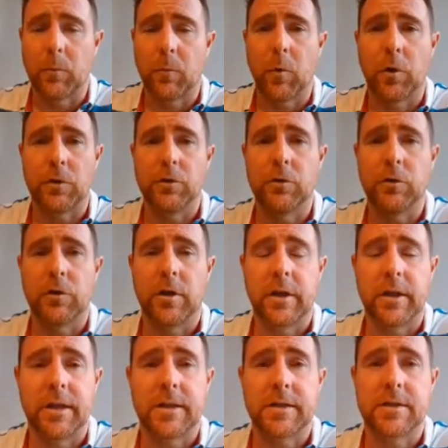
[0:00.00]
what you're going to
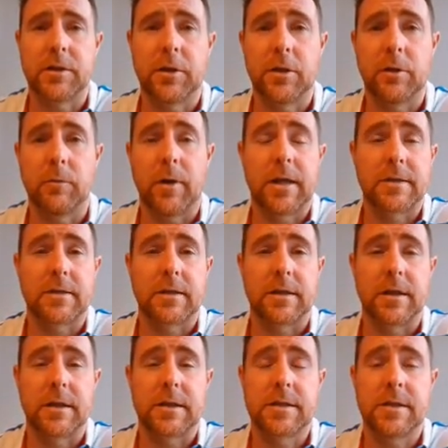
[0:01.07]
need to do as the
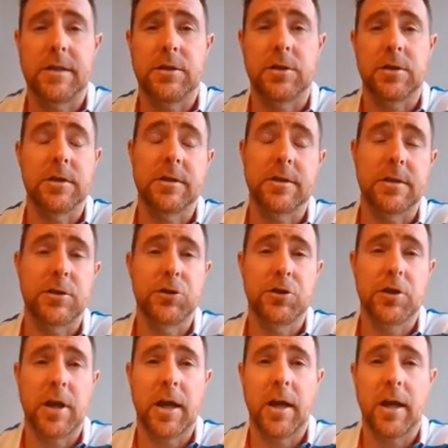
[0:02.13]
class teacher is to
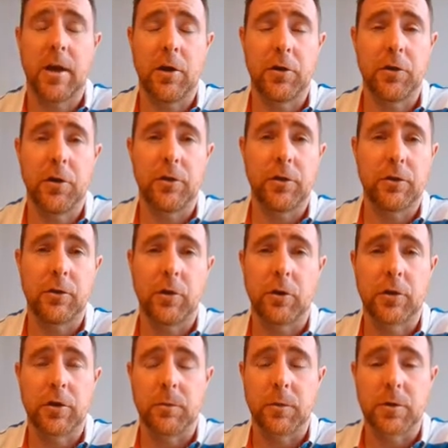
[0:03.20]
share another
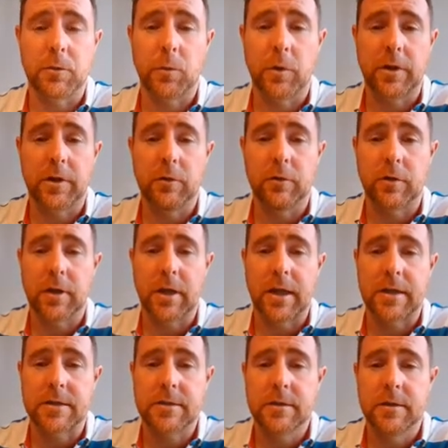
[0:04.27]
document with your
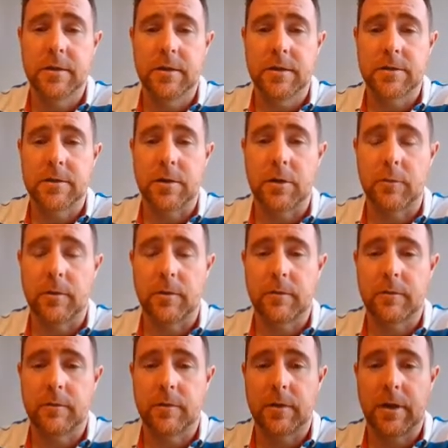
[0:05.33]
class. So
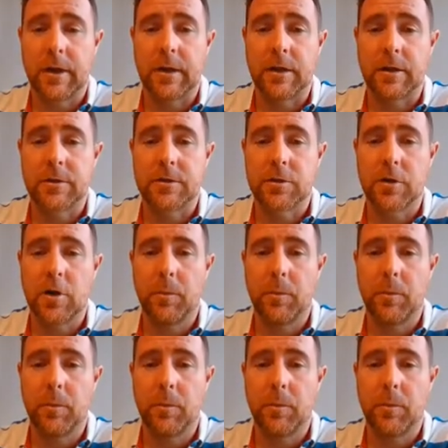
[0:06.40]
I'm going to just